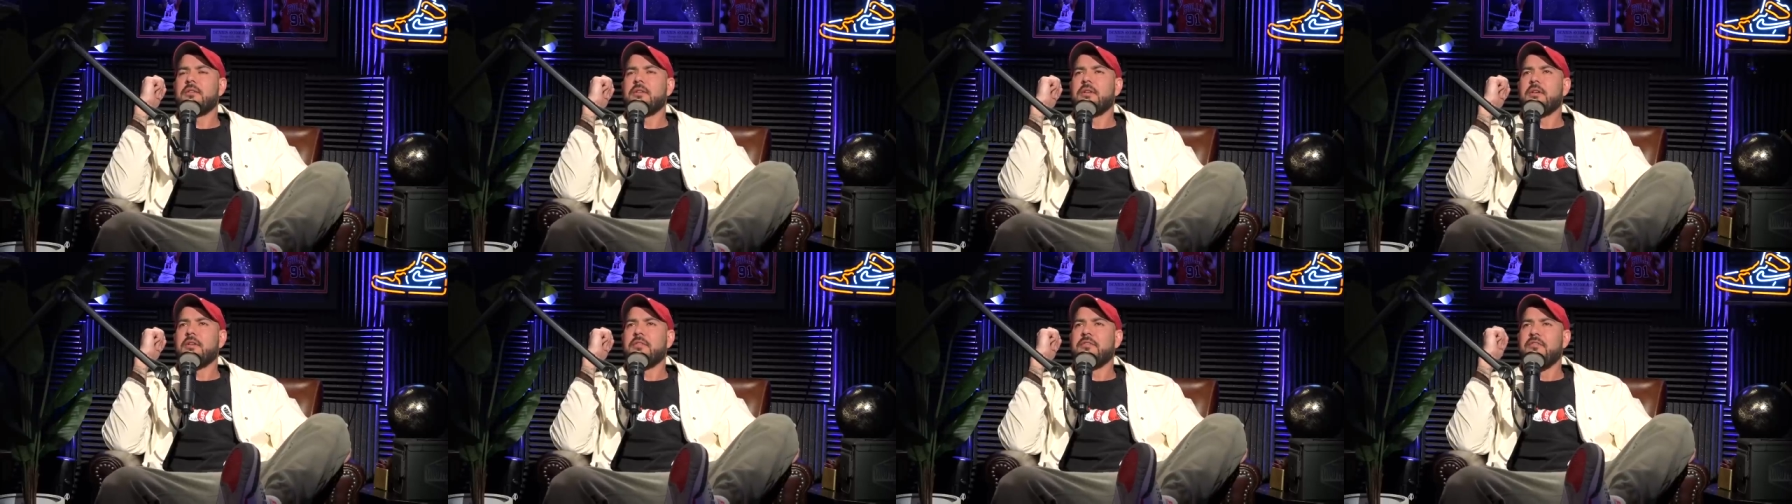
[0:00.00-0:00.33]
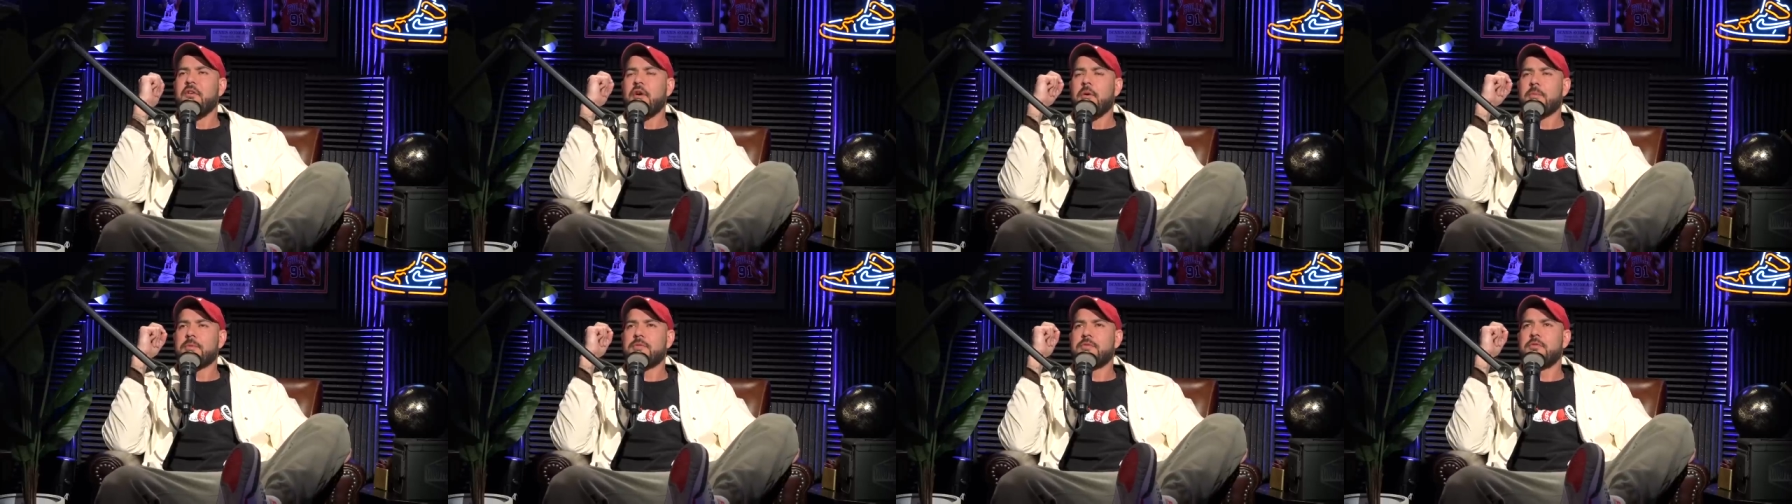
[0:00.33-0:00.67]
a
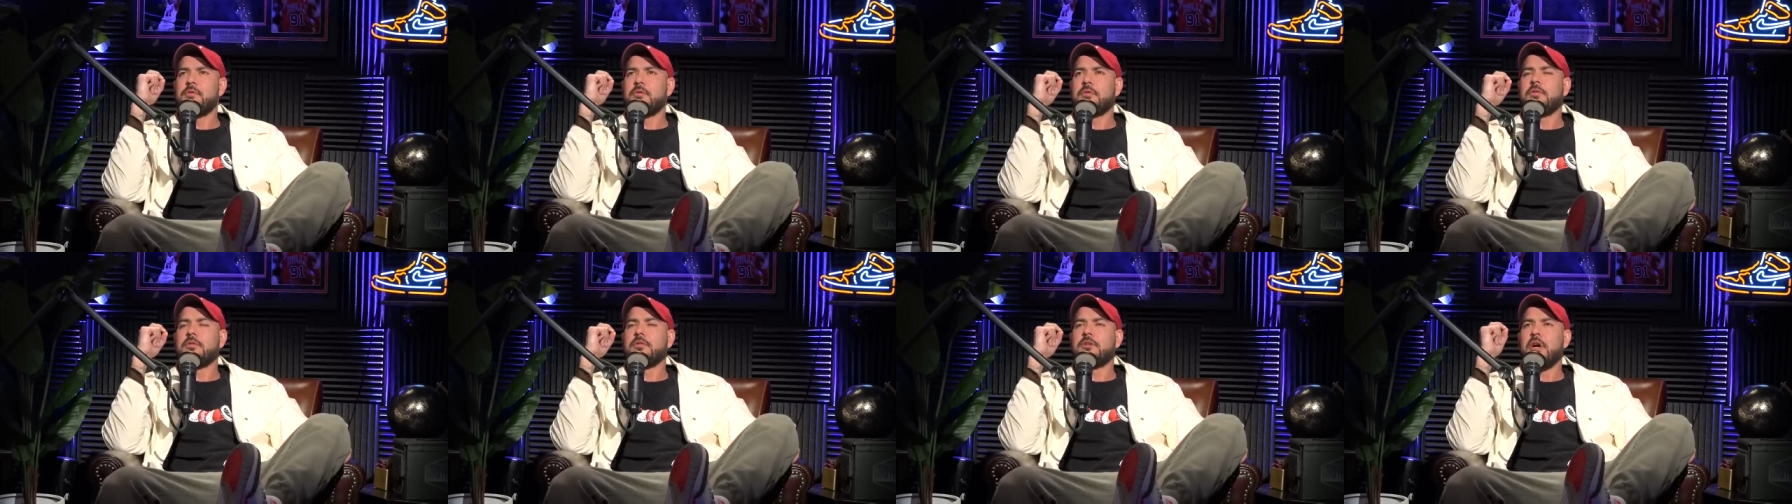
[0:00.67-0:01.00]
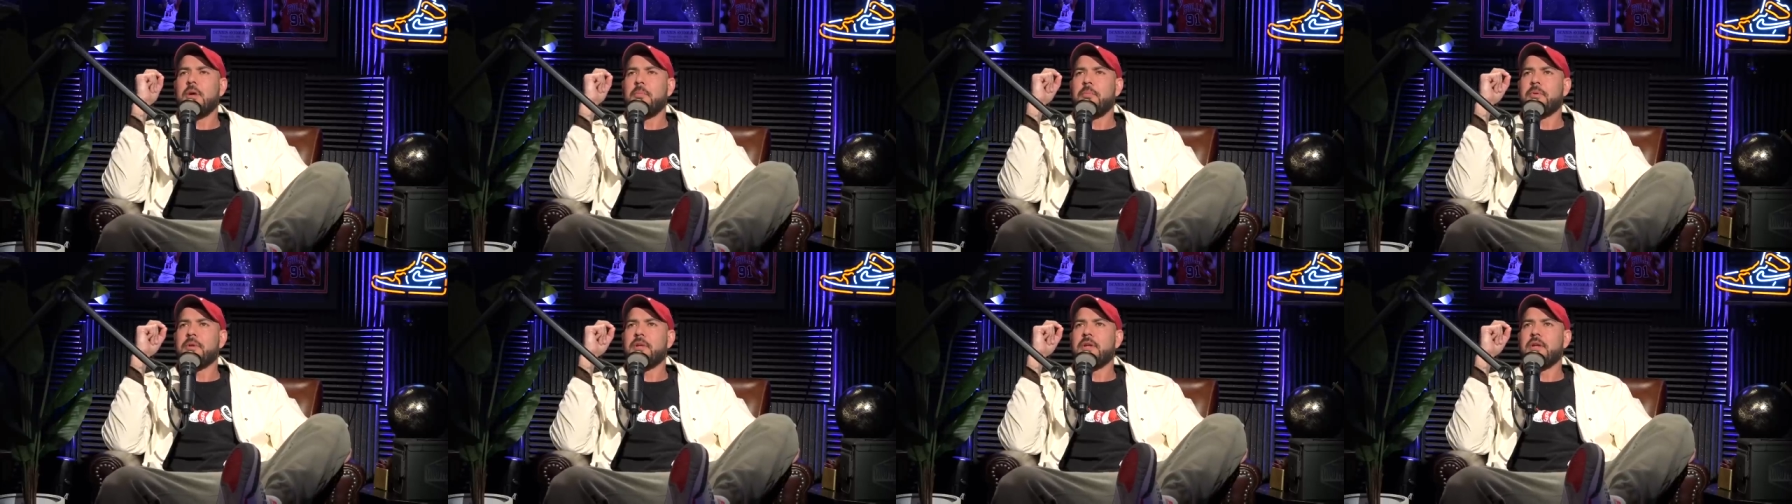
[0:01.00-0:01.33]
pharmaceutical
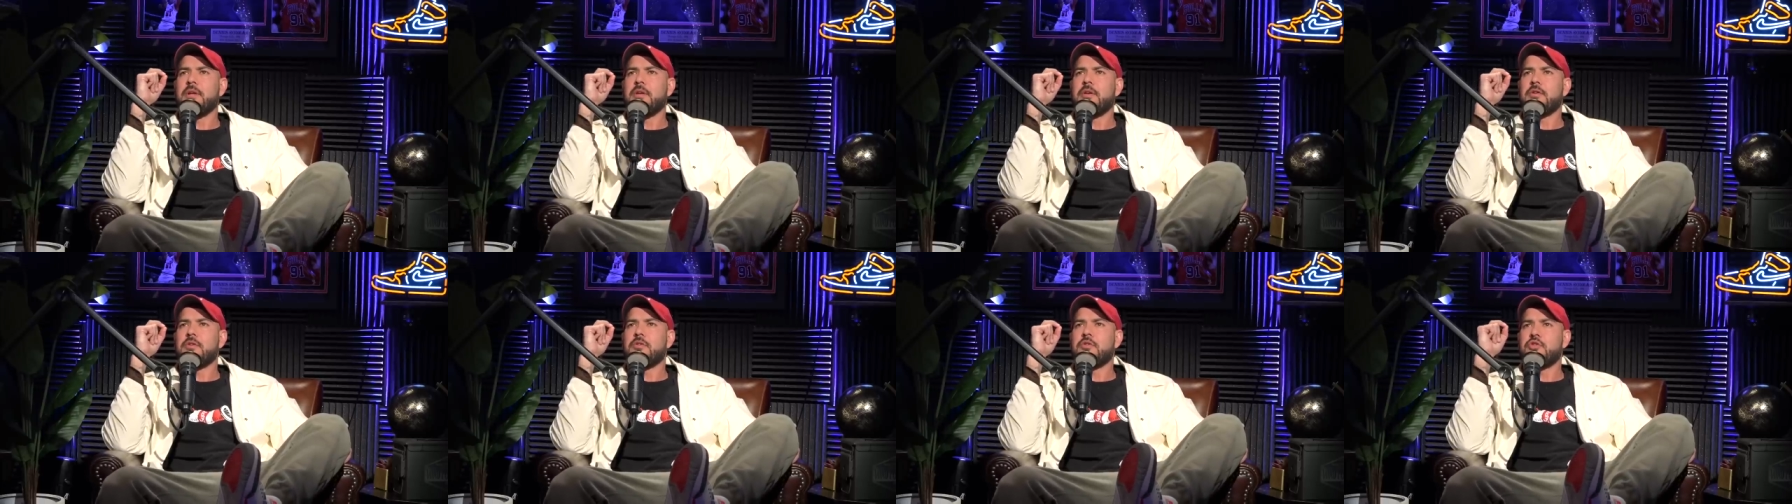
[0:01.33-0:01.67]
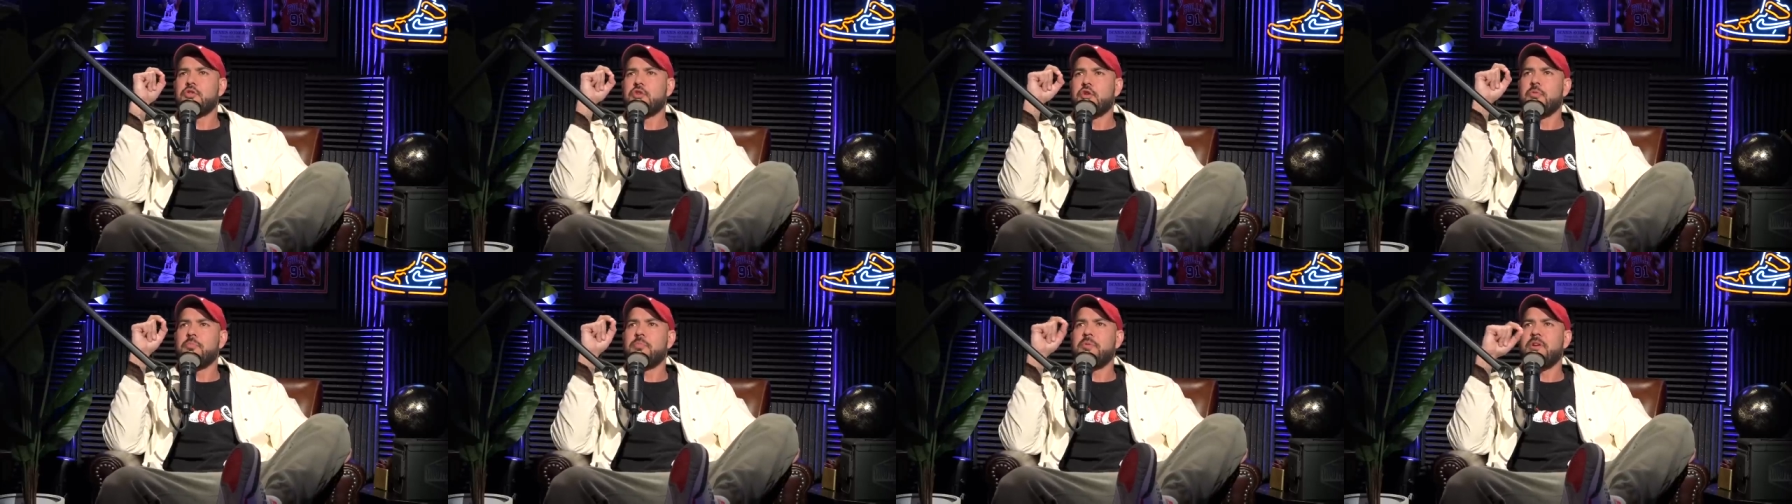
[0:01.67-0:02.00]
company
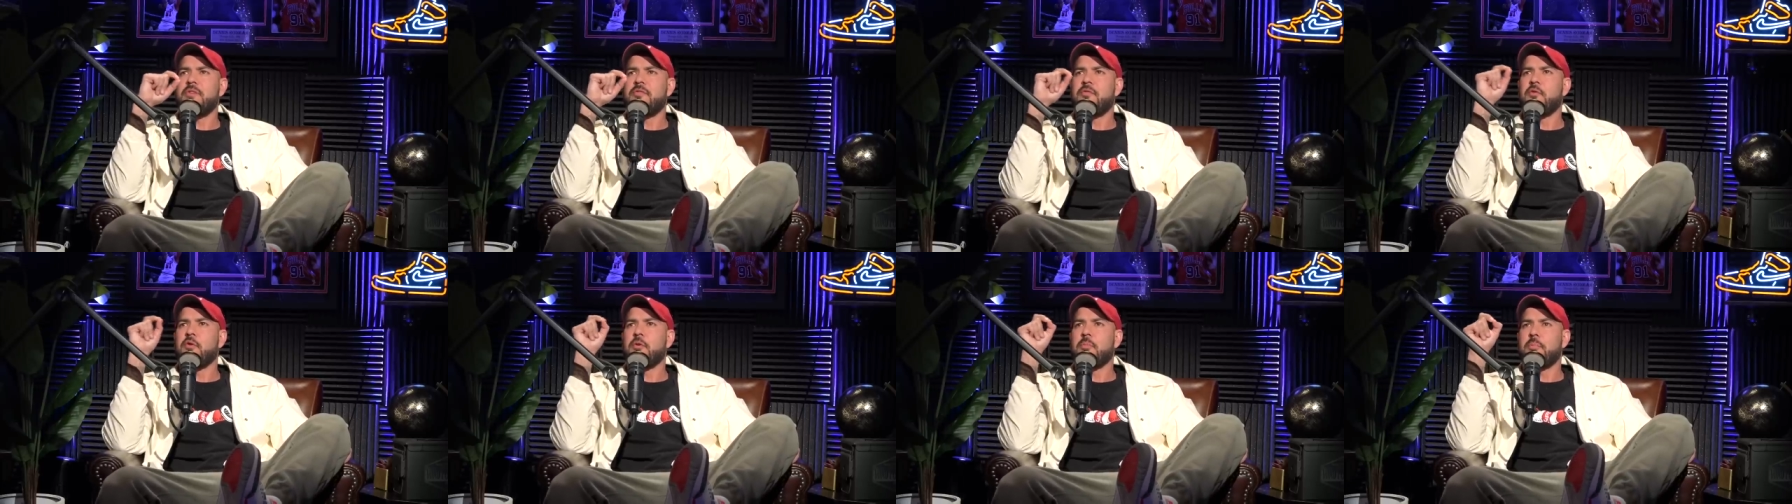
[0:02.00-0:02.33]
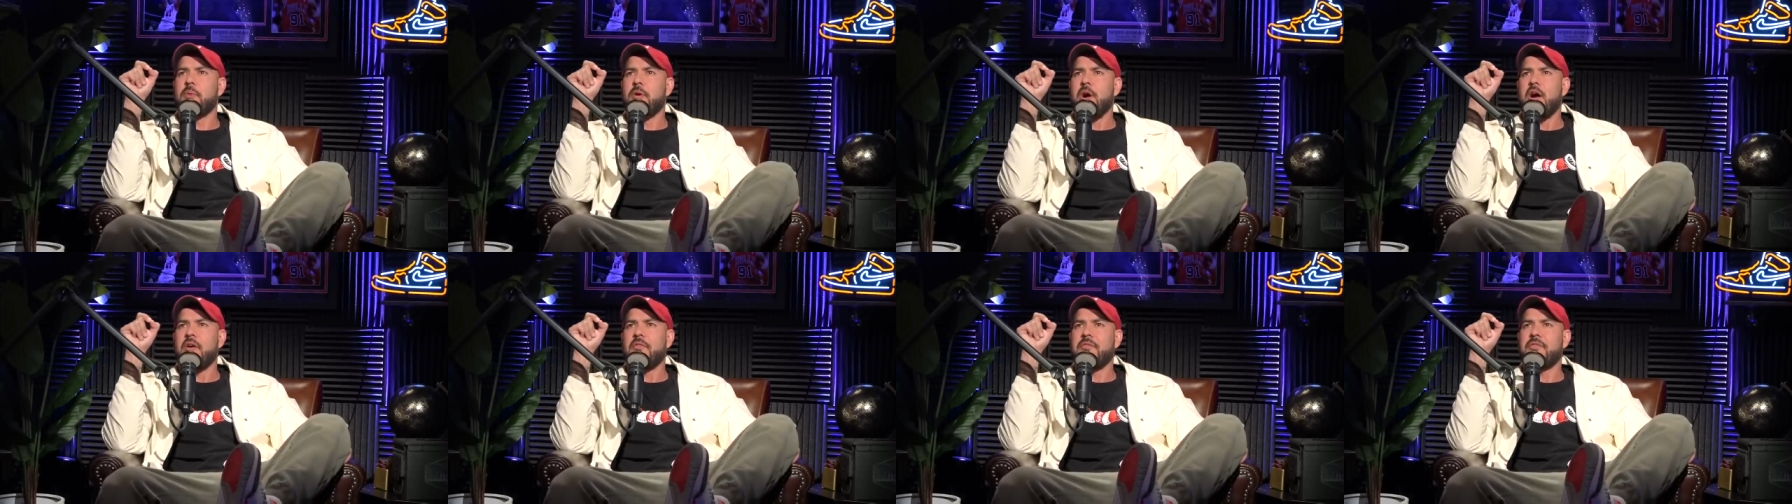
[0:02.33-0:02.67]
should be for
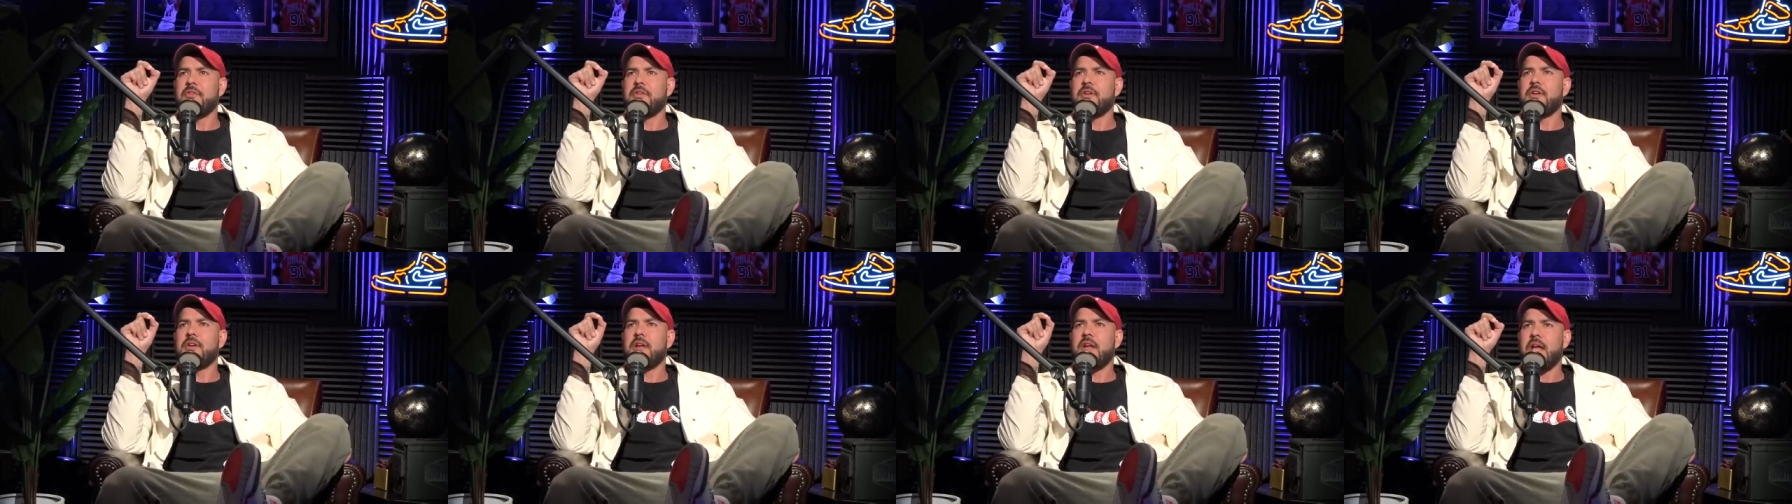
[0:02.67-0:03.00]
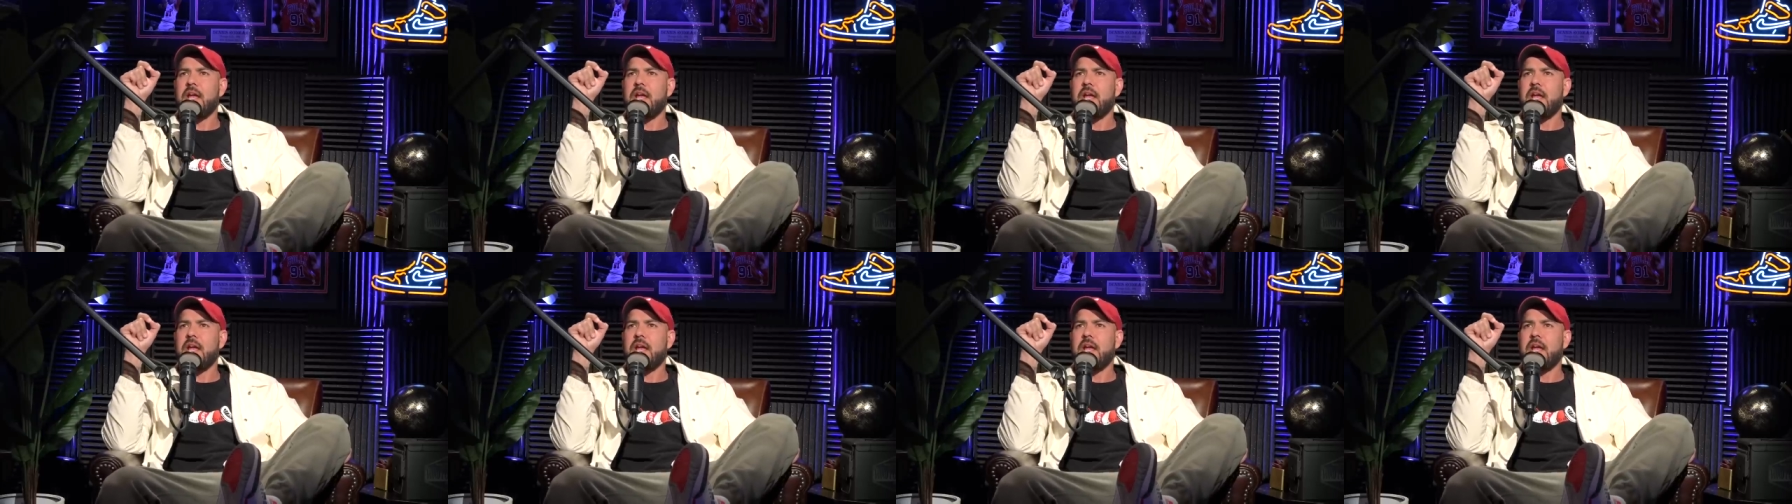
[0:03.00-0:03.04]
profit?